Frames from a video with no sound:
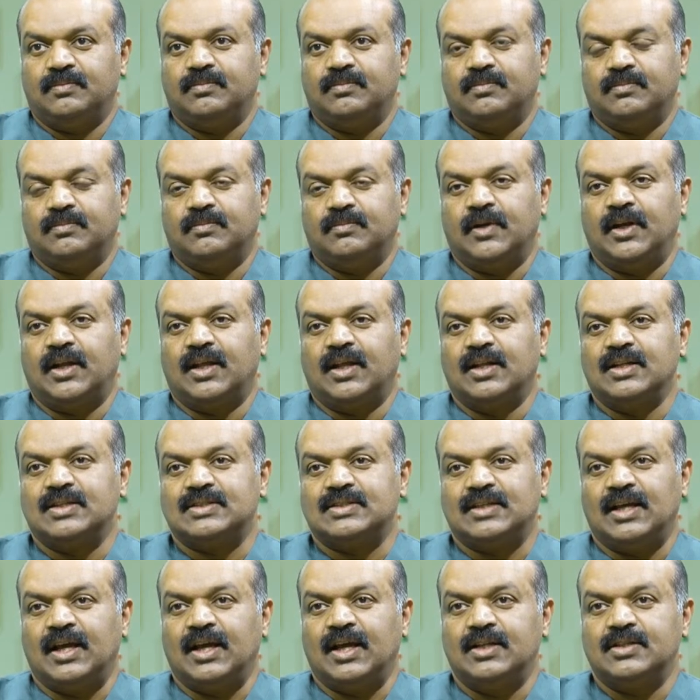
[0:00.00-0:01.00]
medical
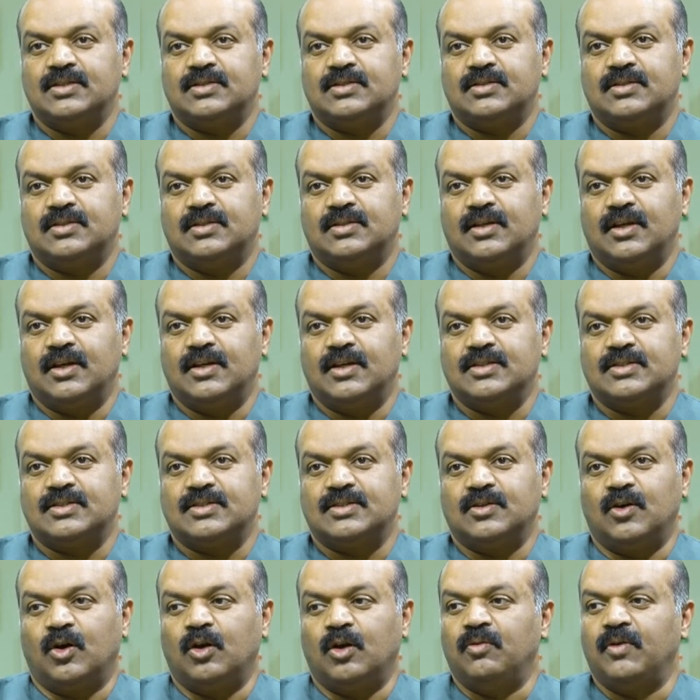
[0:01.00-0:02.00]
science
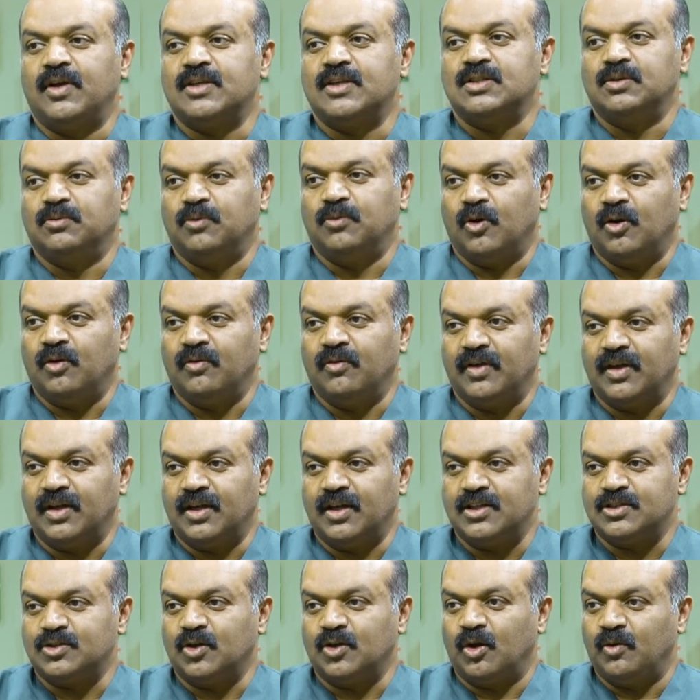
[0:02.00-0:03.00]
is always
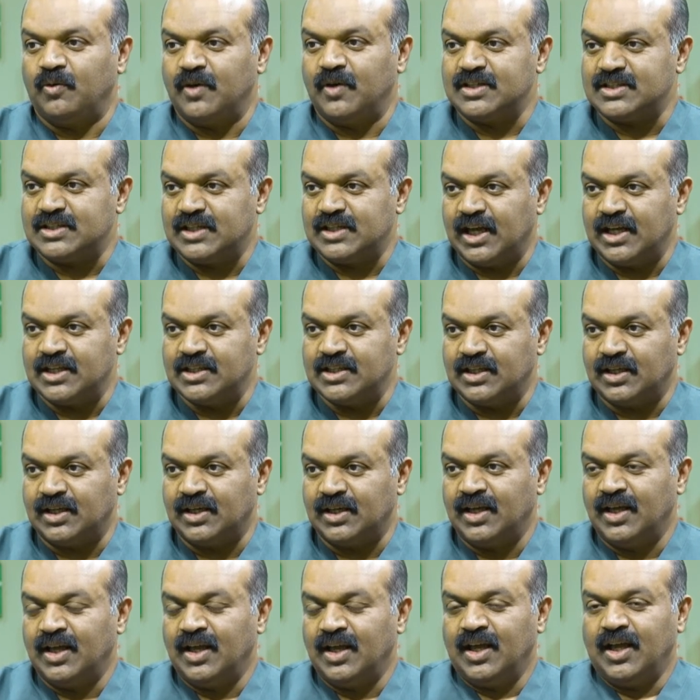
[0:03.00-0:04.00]
evolving. It's always
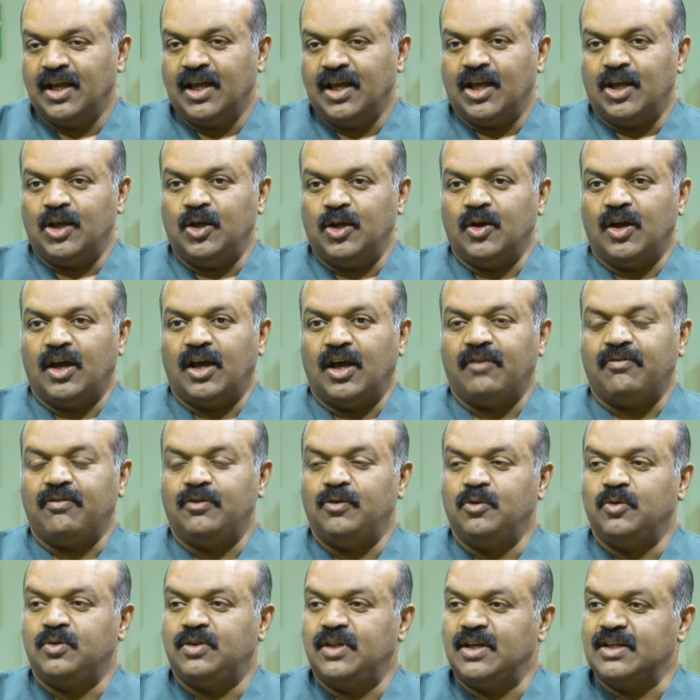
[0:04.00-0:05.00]
changing. You have
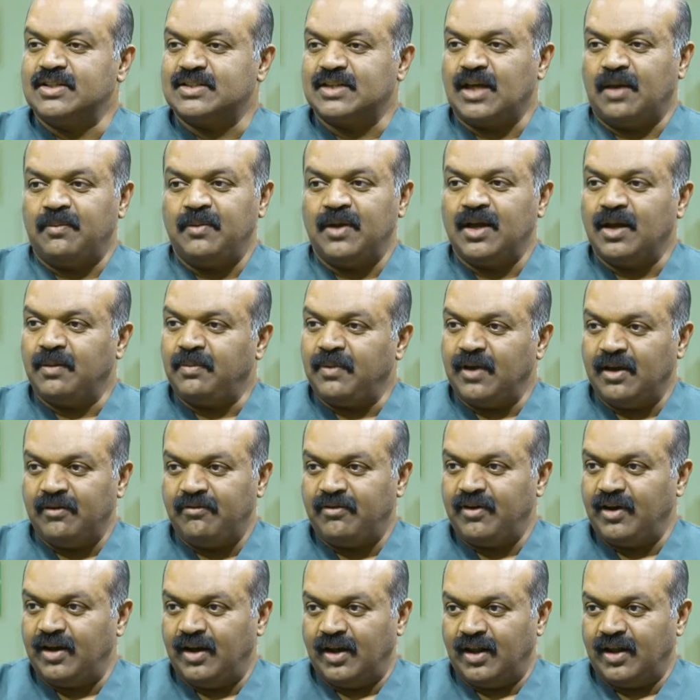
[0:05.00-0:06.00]
new things coming up
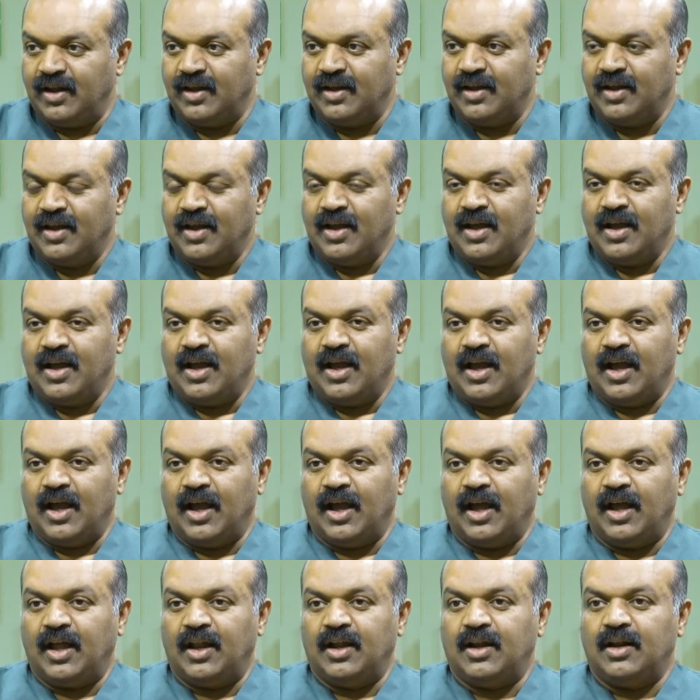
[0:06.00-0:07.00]
every day,
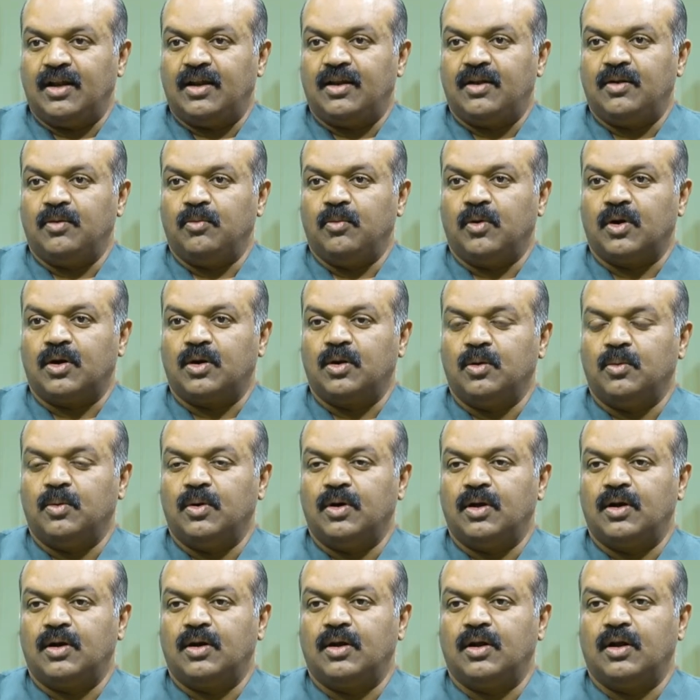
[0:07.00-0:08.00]
and
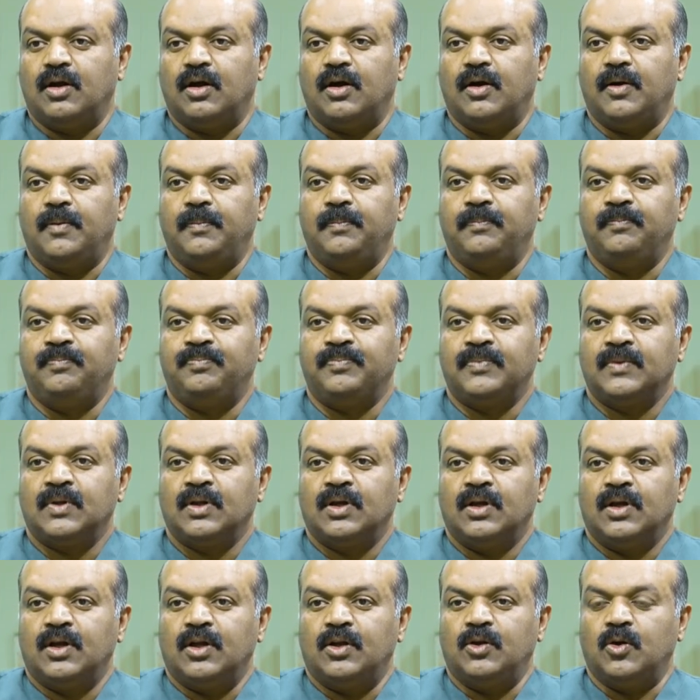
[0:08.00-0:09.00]
whatever
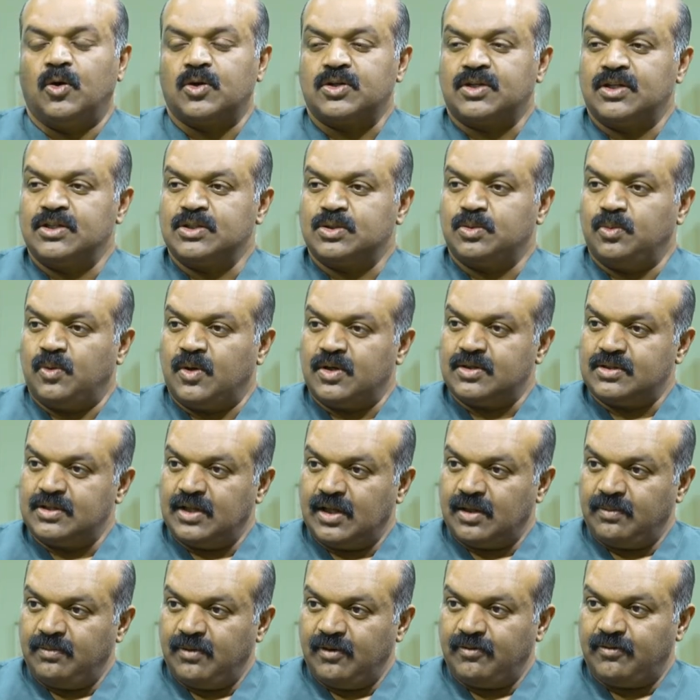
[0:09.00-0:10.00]
notions was
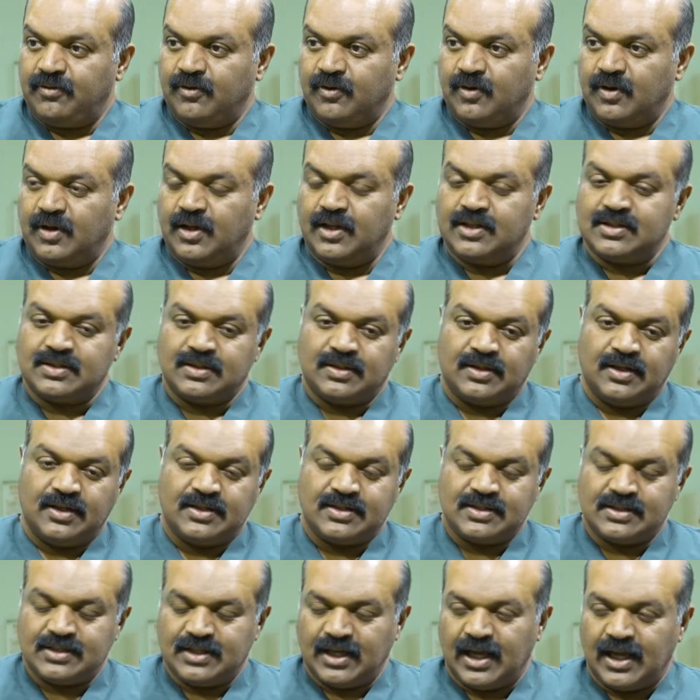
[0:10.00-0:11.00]
there before,
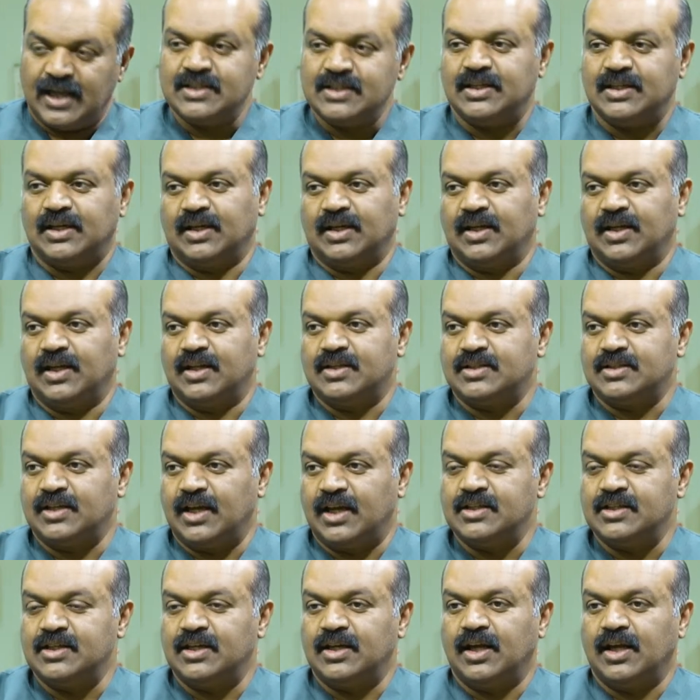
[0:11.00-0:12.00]
it's changing. It's
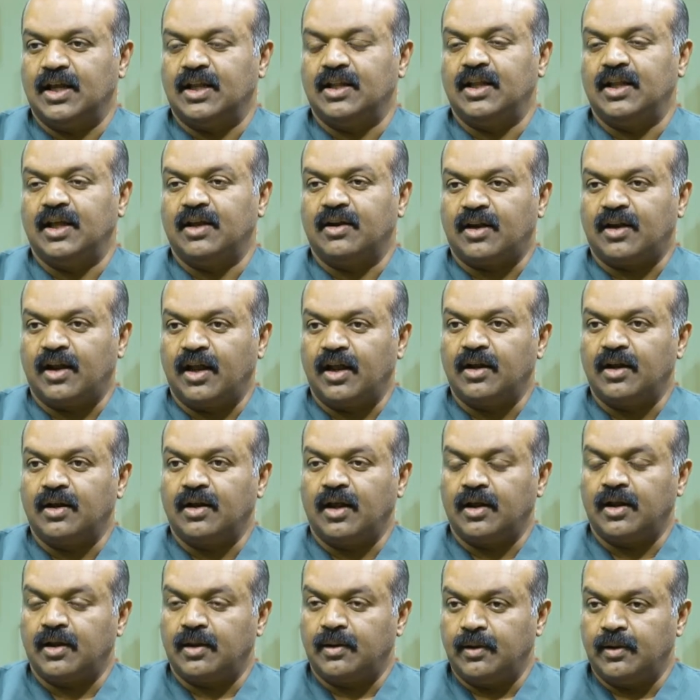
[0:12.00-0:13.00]
changing, and they're
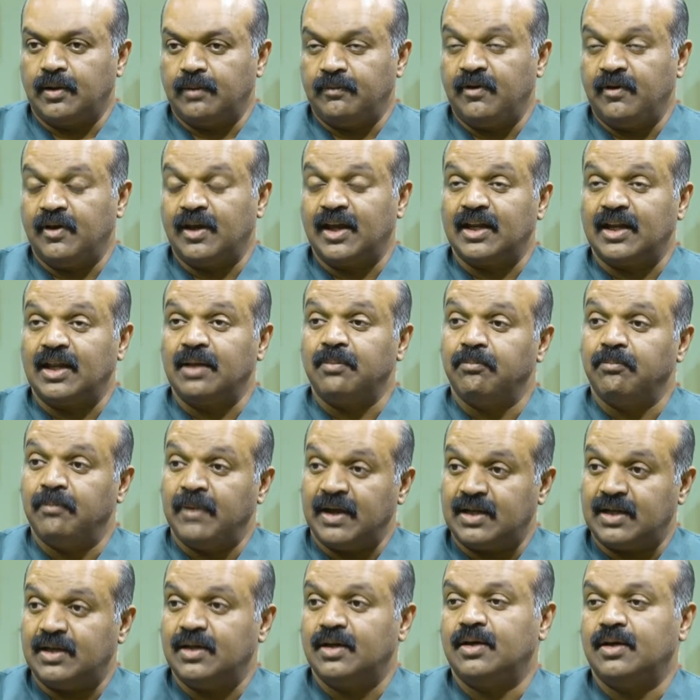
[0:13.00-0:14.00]
trying. We are getting
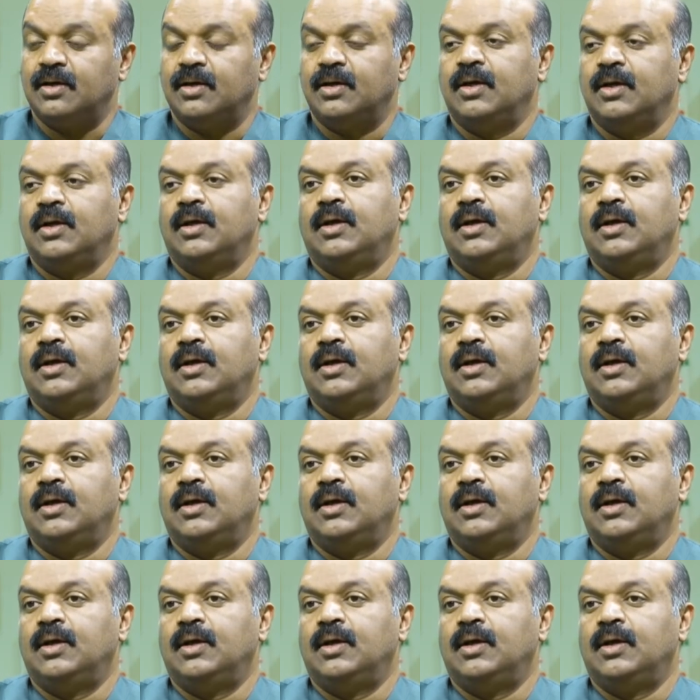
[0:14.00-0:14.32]
better